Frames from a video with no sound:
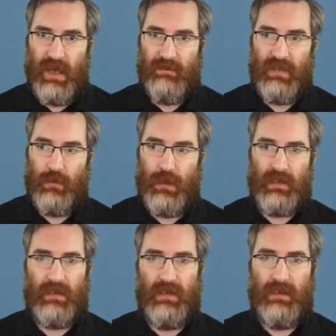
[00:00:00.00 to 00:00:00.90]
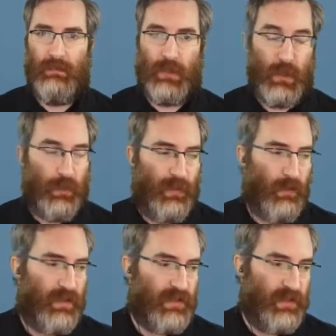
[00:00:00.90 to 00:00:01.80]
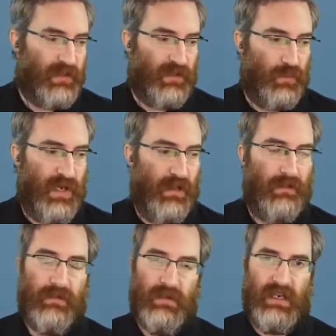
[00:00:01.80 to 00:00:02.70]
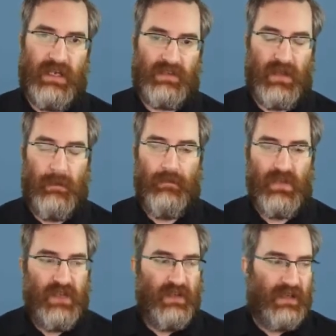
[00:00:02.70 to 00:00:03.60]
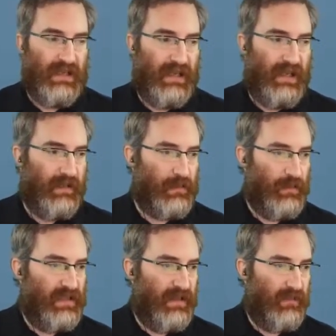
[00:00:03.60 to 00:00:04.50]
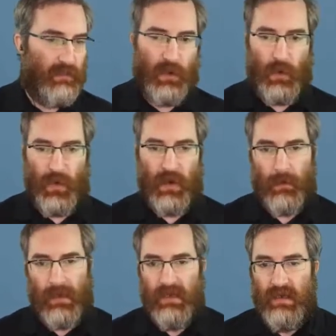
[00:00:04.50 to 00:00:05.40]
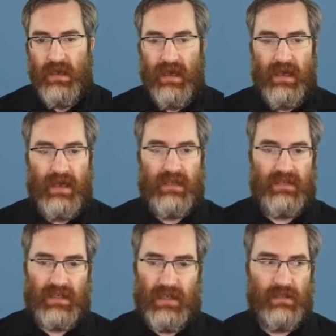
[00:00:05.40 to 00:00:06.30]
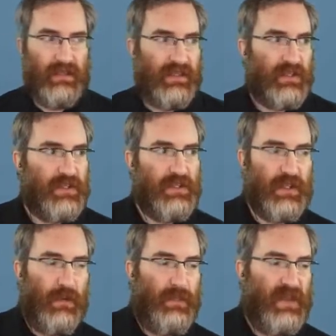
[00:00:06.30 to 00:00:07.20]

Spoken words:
have any quick procurement questions as well, you can ask them. Andrew and David are both there. And let's jump